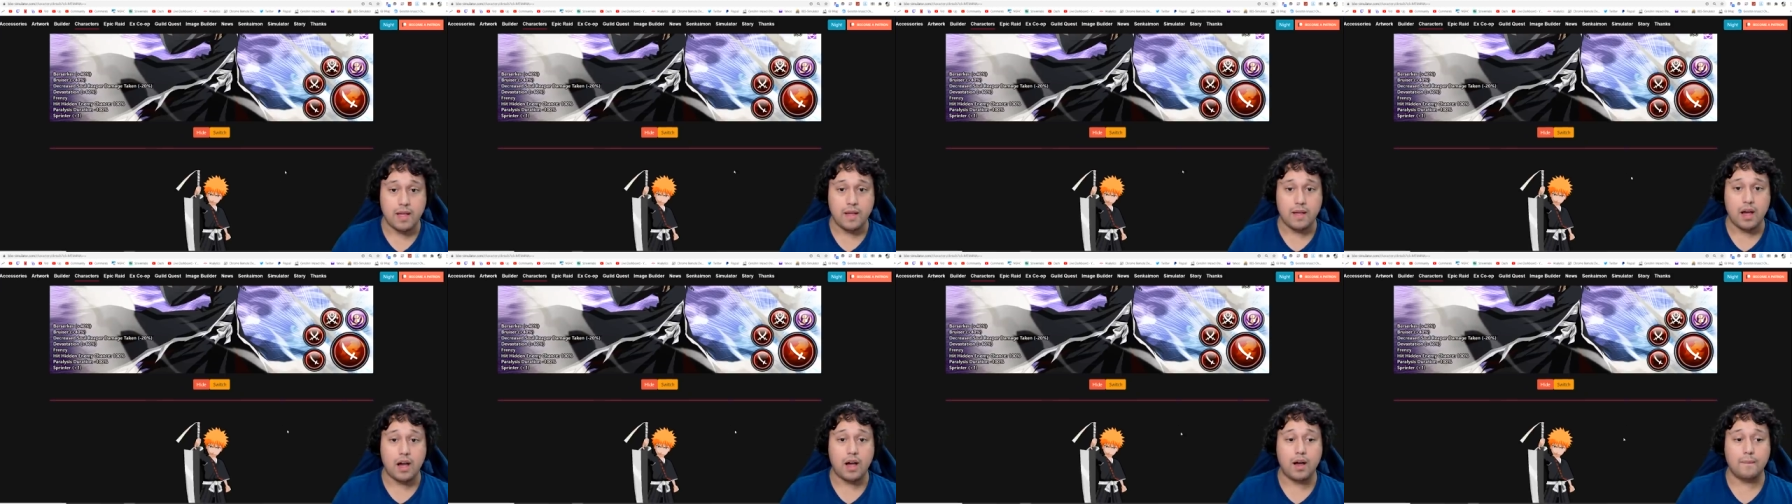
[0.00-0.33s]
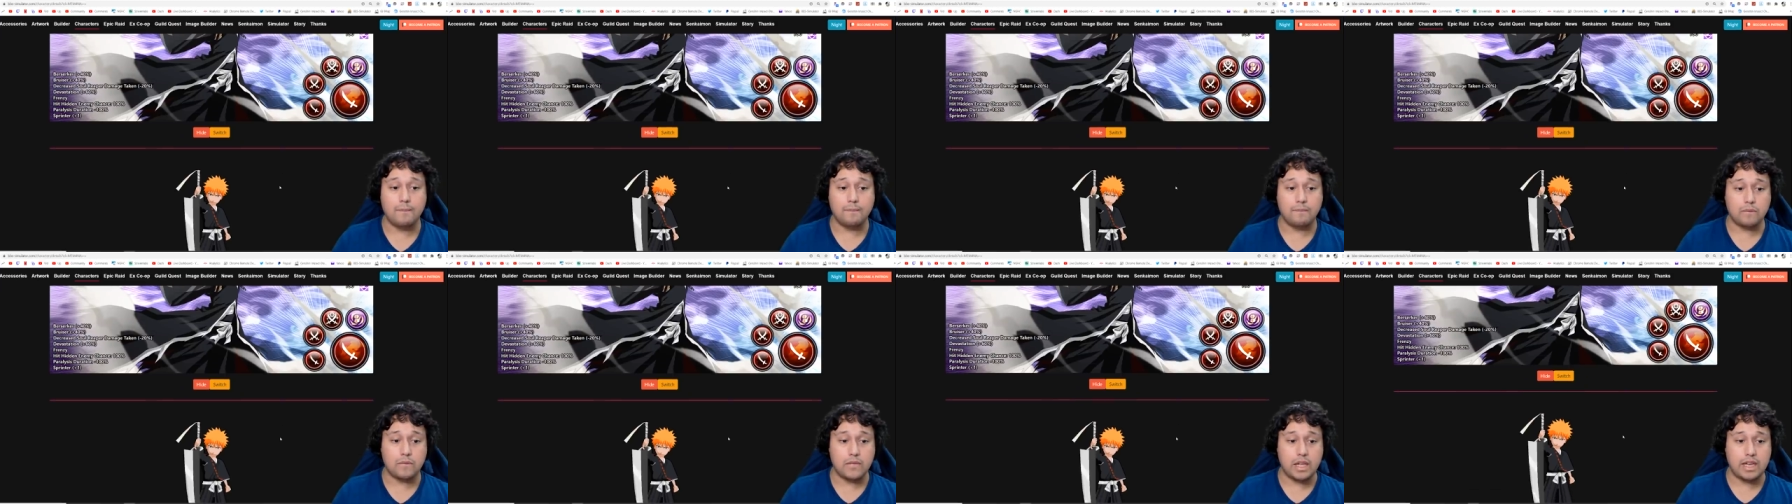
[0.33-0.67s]

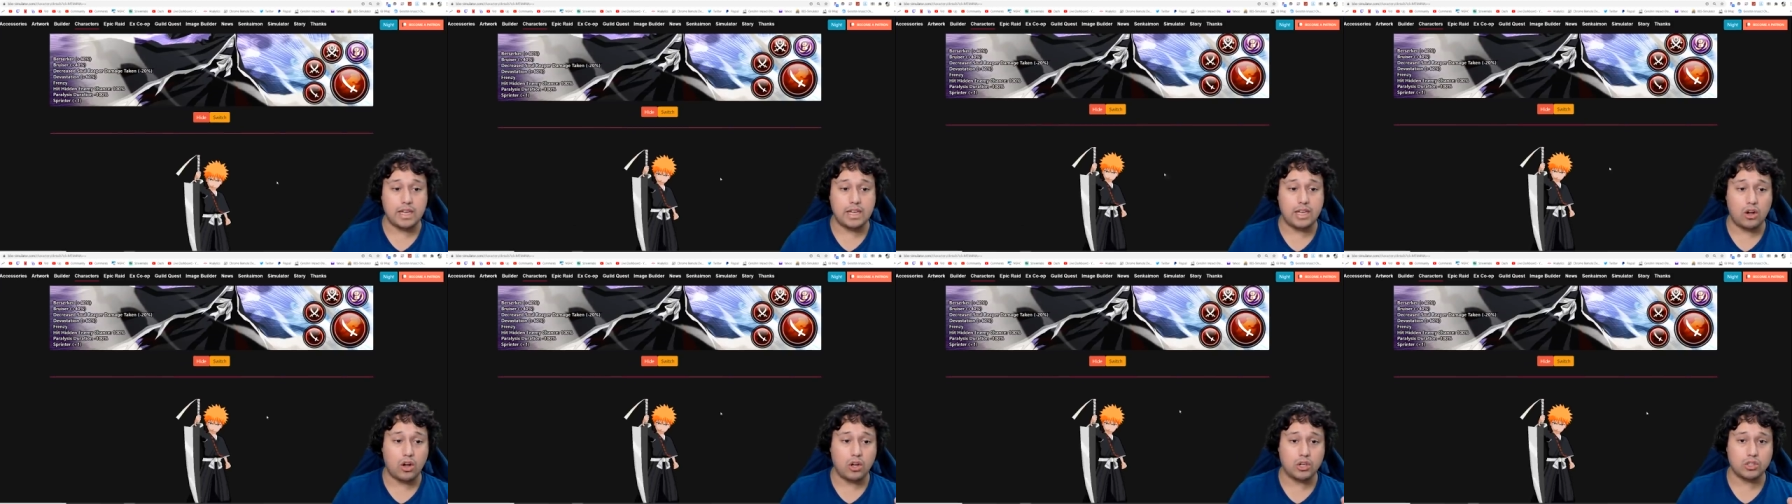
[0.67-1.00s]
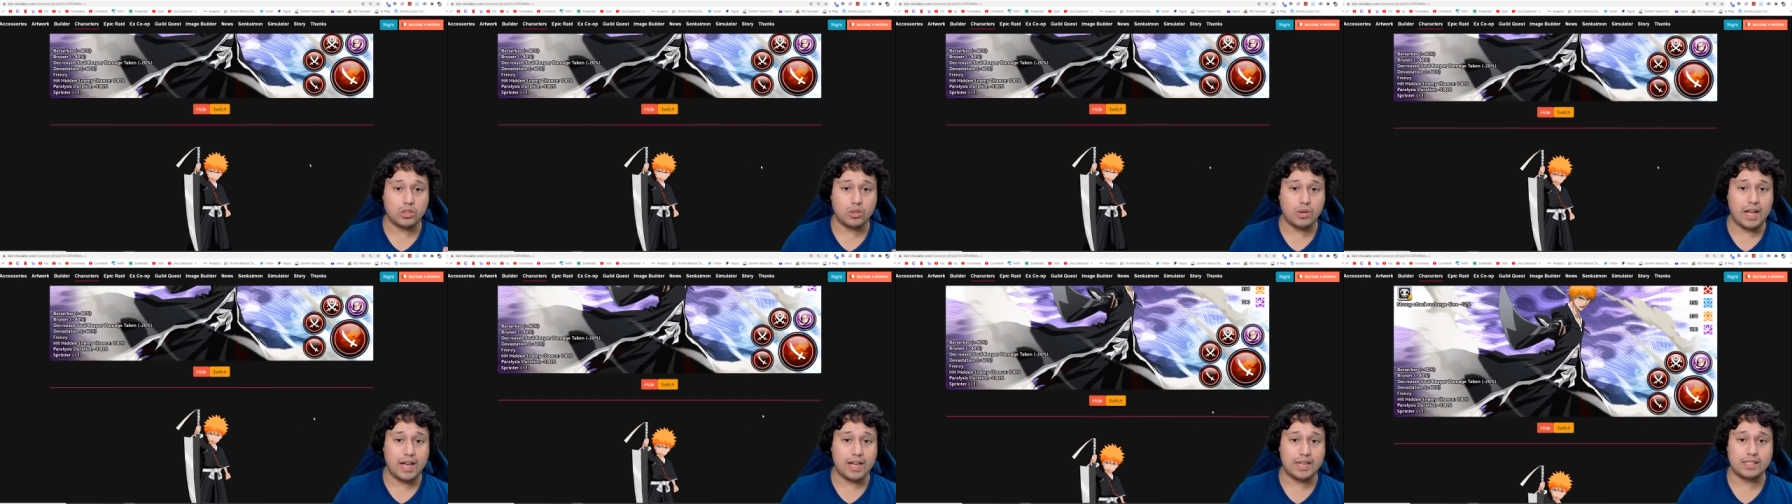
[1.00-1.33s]
Um, he
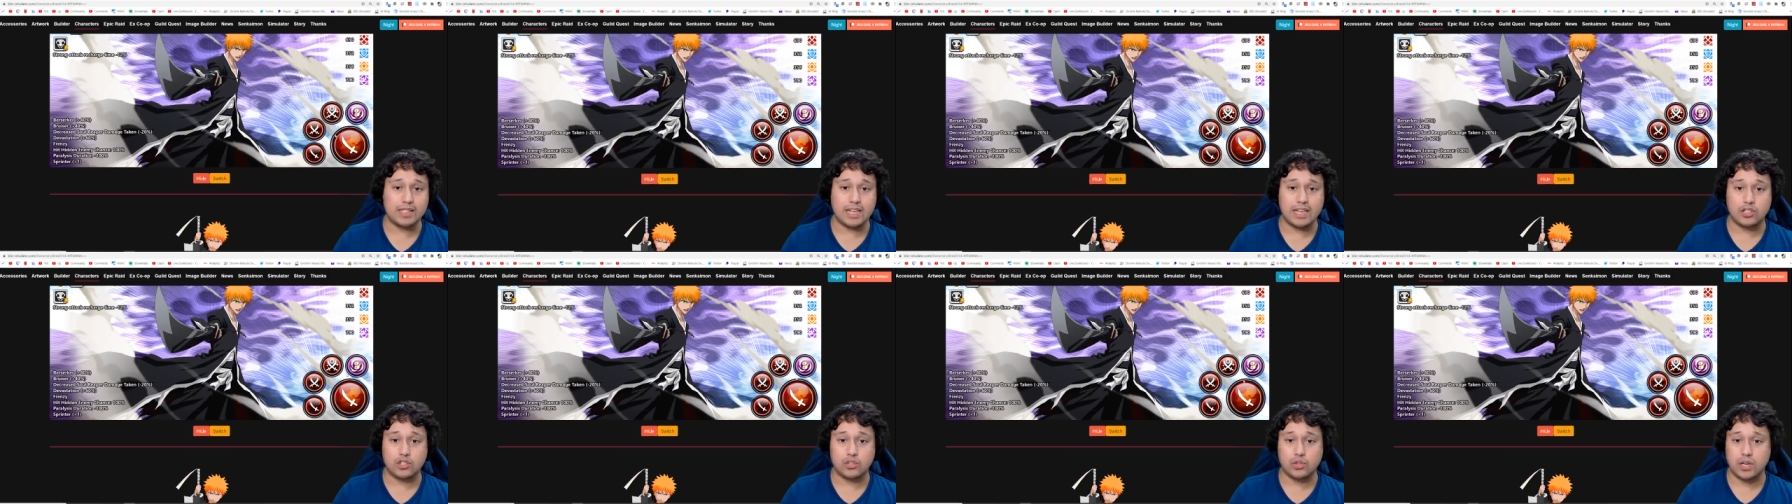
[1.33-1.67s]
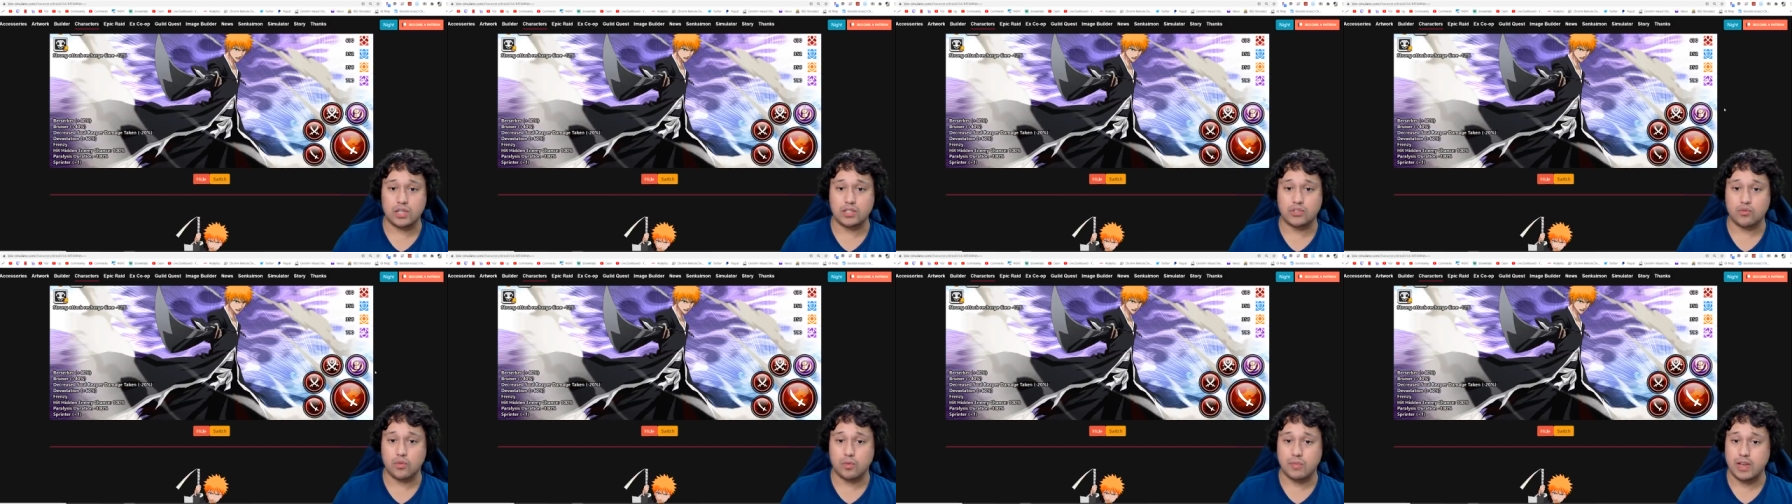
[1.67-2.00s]
also has a
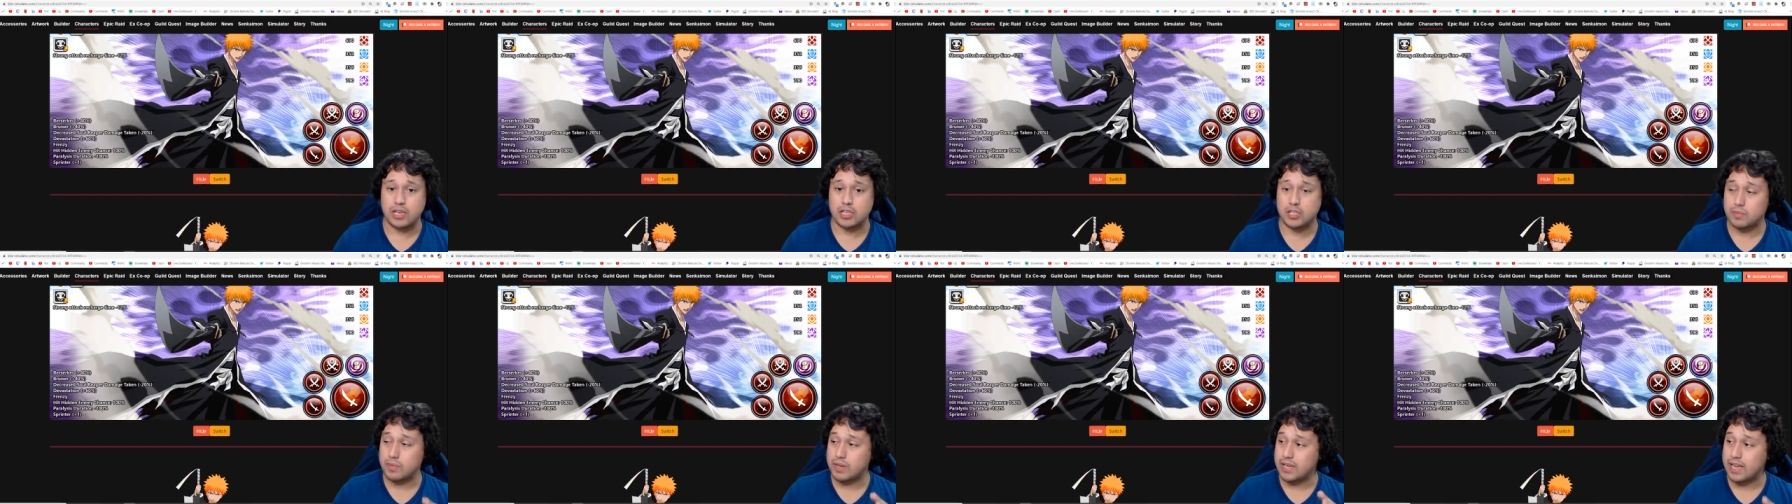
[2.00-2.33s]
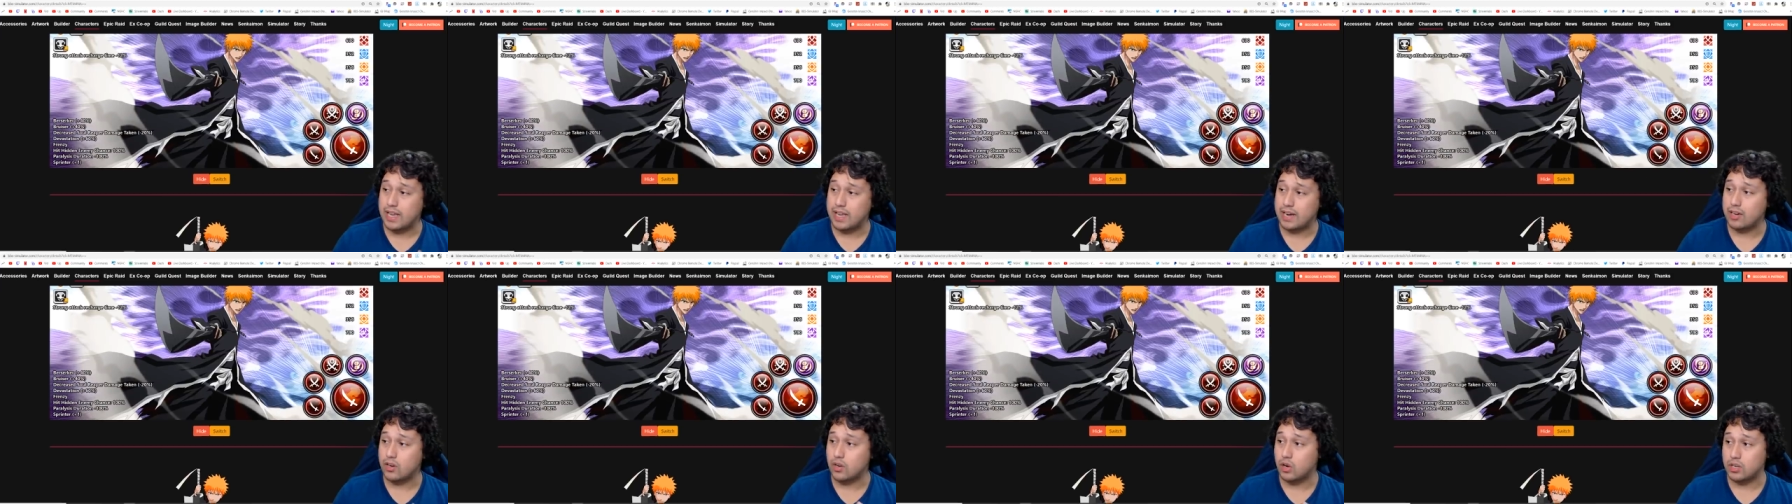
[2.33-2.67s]
transformation
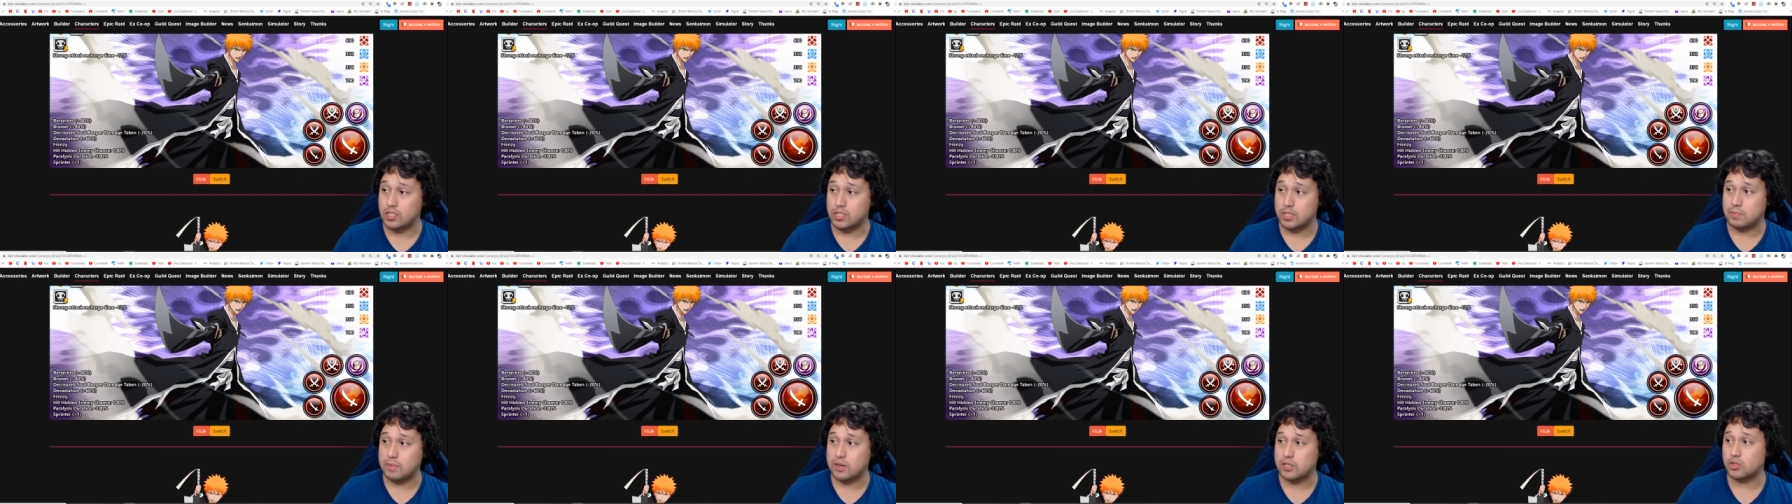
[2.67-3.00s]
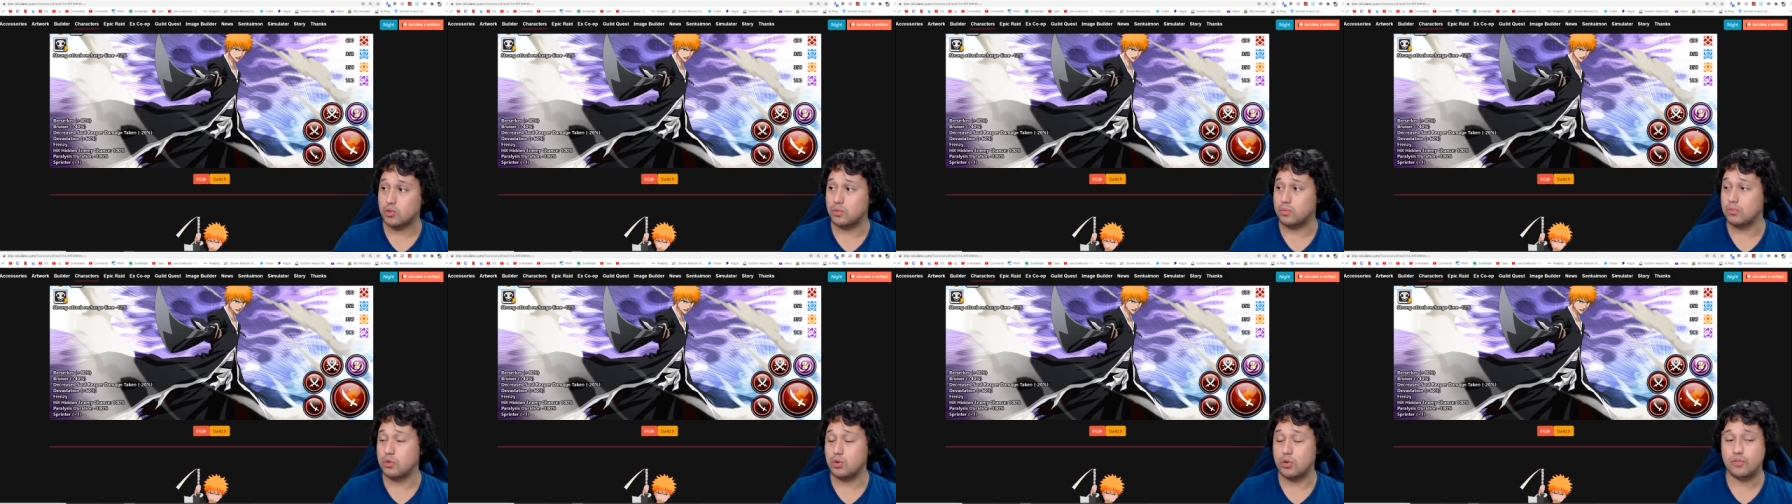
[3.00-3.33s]
mechanic on his
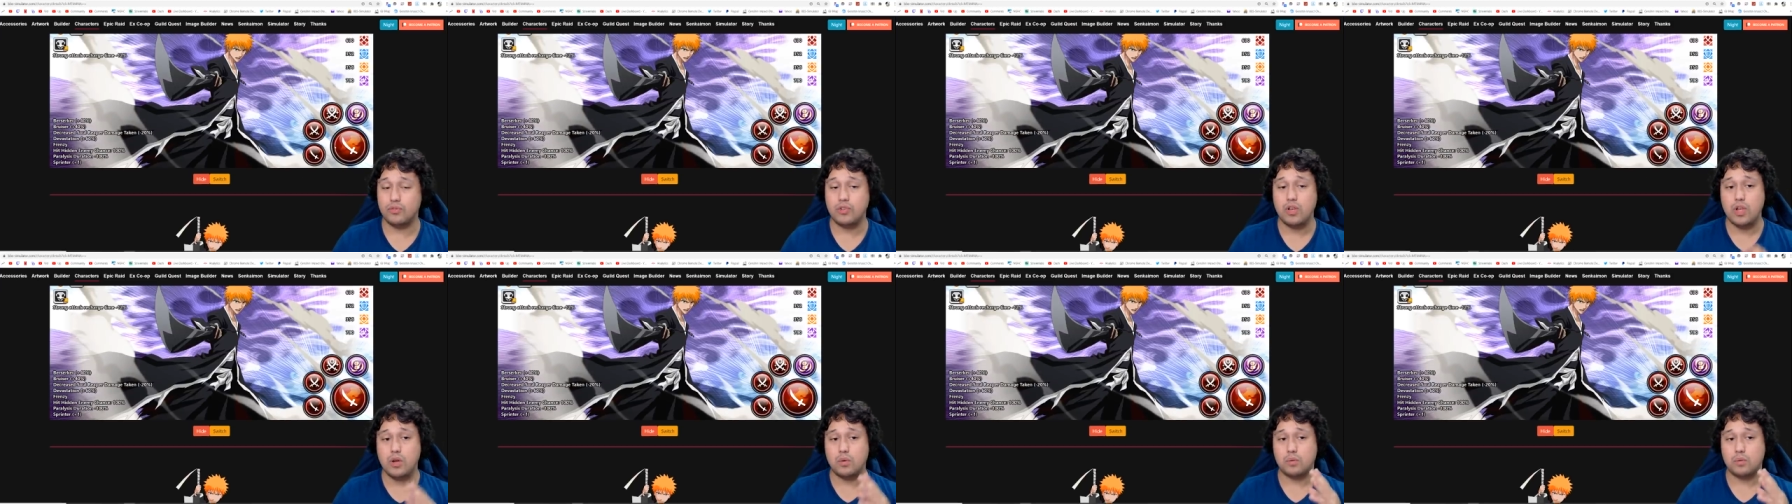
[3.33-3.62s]
special move,